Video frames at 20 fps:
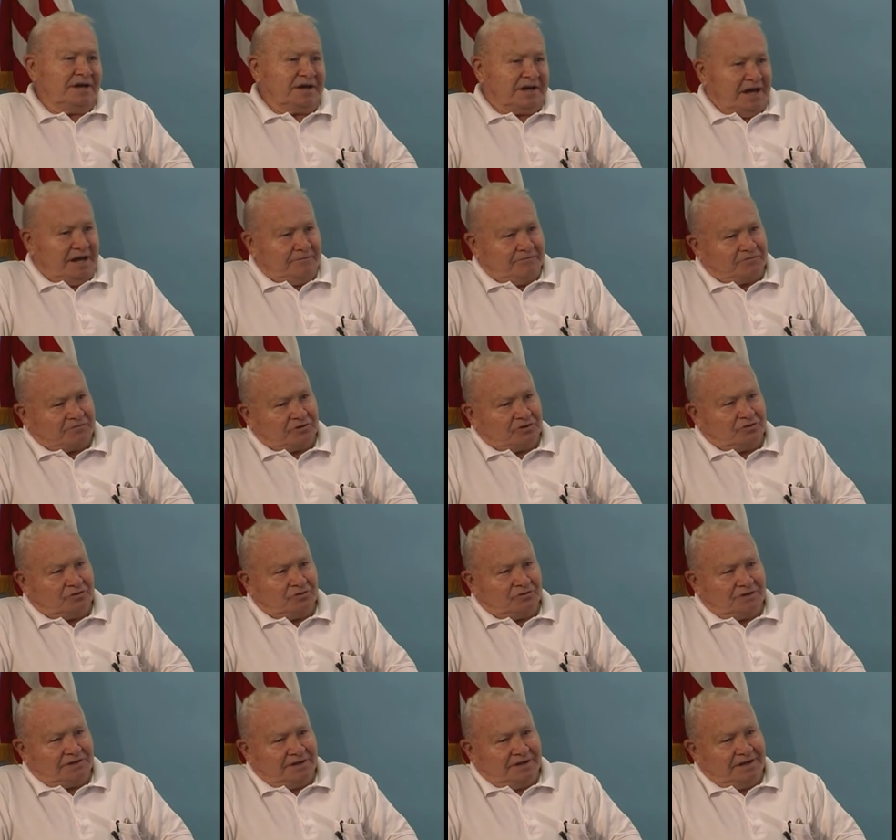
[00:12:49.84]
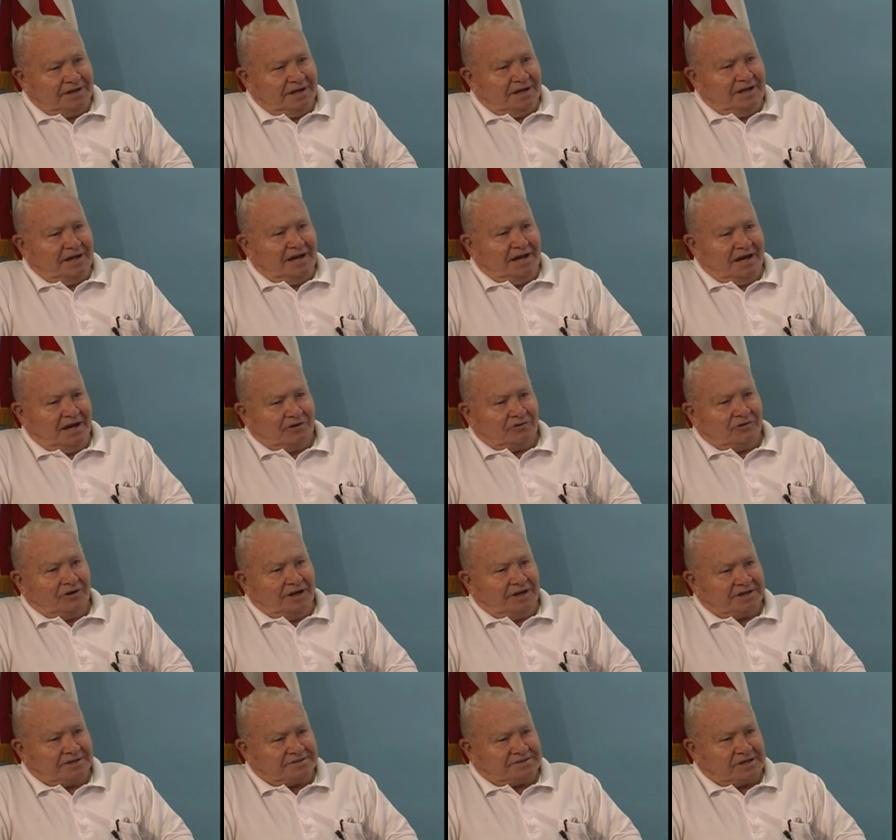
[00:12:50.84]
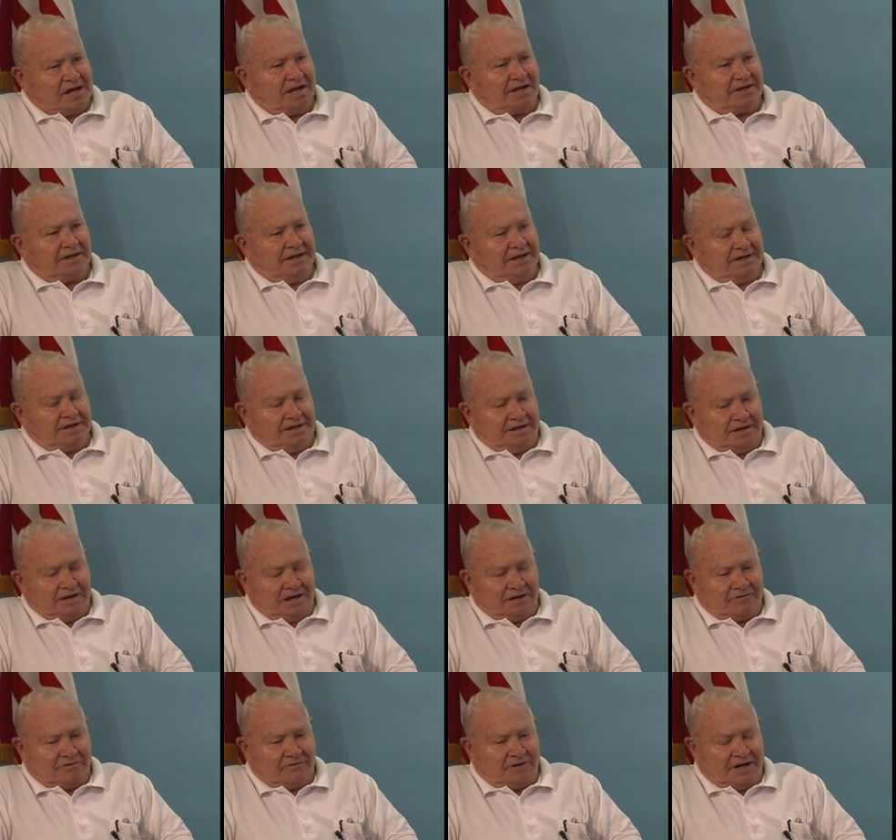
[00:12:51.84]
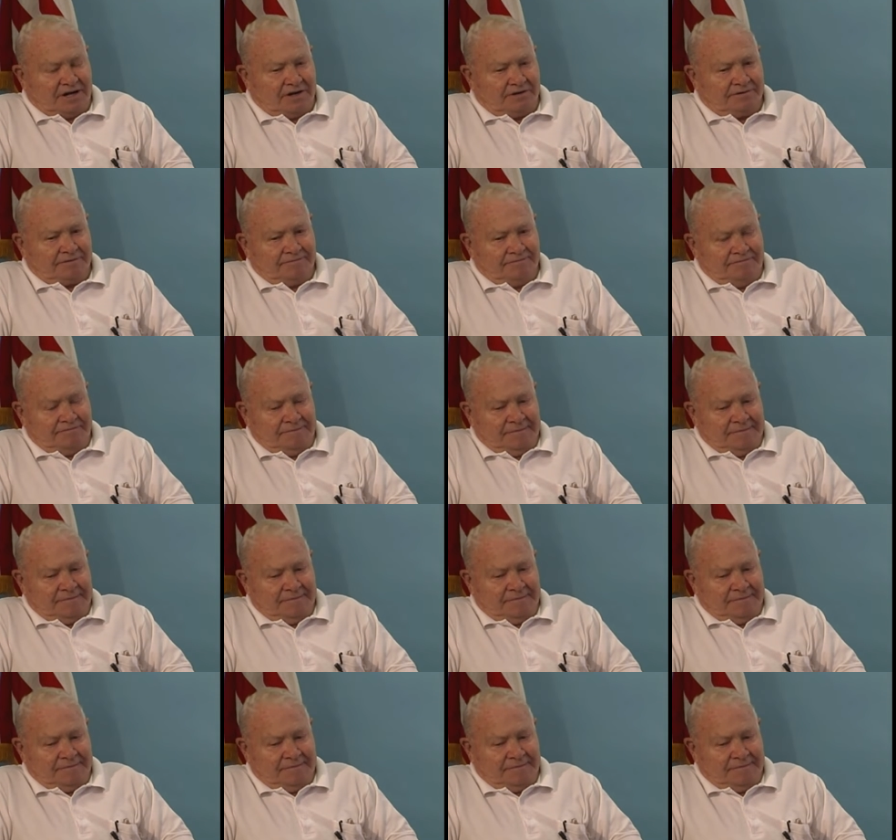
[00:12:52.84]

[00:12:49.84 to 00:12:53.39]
came through and had already consolidated a lot of ground.